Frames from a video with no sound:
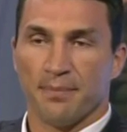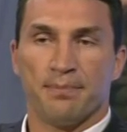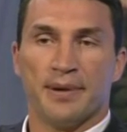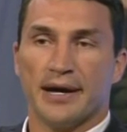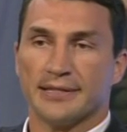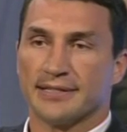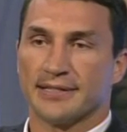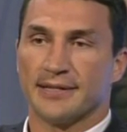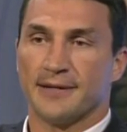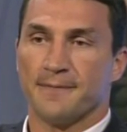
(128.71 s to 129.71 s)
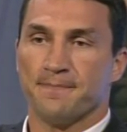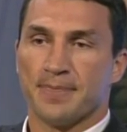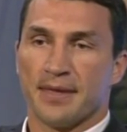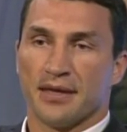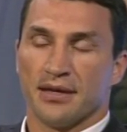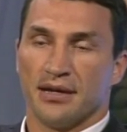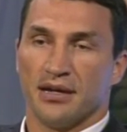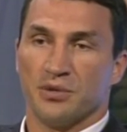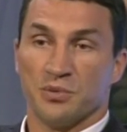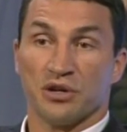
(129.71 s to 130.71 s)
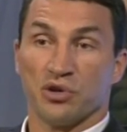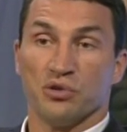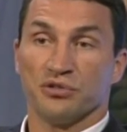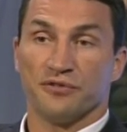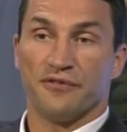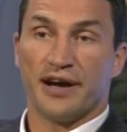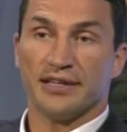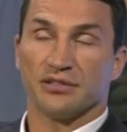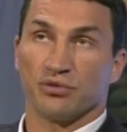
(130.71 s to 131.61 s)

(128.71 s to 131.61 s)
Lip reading: But we're going to fight,